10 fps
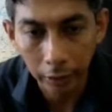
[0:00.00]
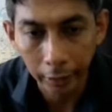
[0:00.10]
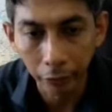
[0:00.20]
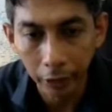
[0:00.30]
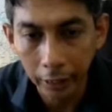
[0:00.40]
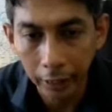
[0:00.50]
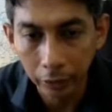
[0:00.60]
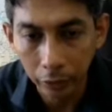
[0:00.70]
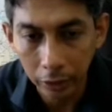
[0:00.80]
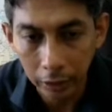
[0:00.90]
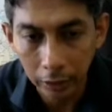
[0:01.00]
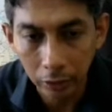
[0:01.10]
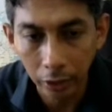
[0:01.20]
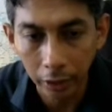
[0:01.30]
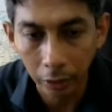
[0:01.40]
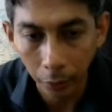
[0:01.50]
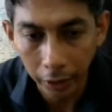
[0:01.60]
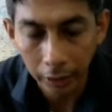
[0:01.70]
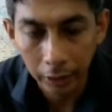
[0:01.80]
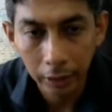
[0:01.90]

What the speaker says: and we can use it straight away.